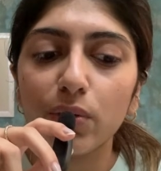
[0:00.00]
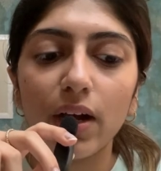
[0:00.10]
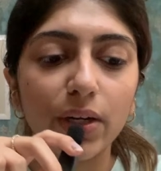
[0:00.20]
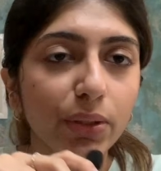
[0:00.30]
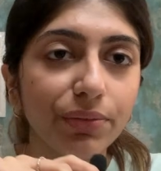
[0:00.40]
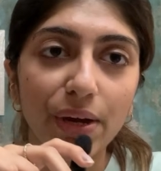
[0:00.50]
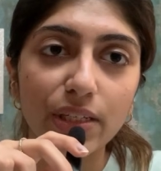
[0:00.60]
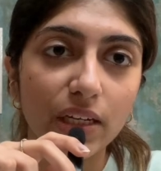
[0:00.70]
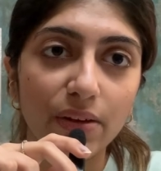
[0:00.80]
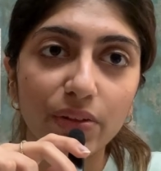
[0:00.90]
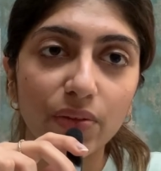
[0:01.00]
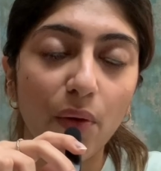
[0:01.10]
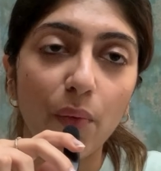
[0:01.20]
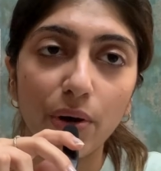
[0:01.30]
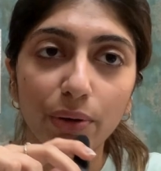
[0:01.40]
So I had to revise 11th if
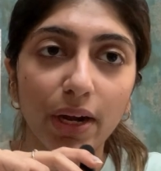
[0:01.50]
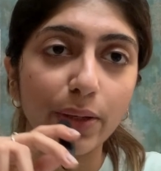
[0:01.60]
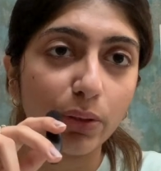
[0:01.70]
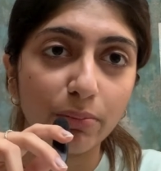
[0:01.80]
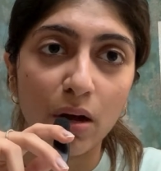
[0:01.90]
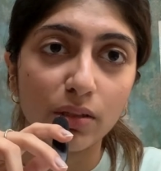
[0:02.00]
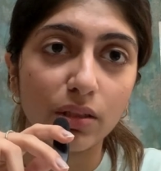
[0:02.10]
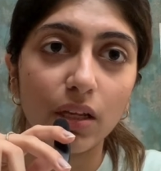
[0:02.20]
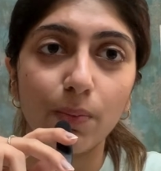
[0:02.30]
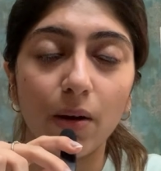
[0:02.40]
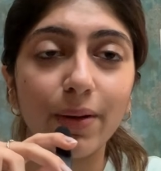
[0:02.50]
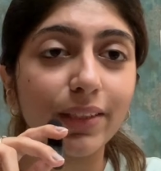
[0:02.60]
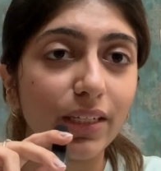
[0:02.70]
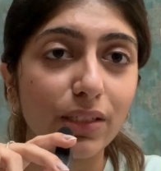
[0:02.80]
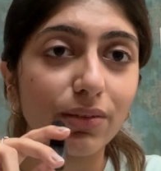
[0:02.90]
I wanted to get good marks in the
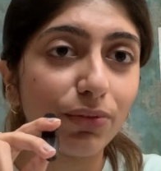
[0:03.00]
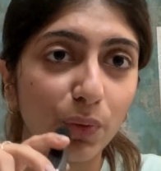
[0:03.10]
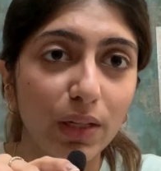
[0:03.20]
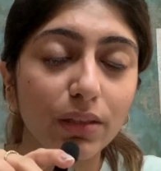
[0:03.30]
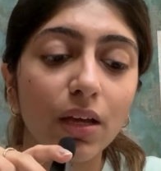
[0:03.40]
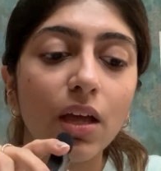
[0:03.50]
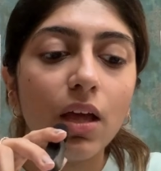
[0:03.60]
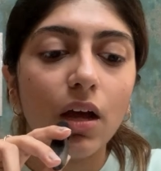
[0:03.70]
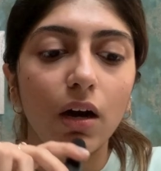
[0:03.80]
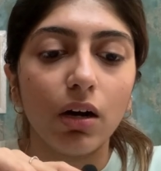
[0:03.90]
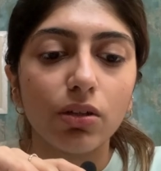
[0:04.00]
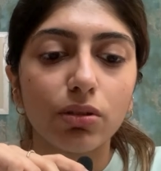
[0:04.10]
upcoming test of 12th.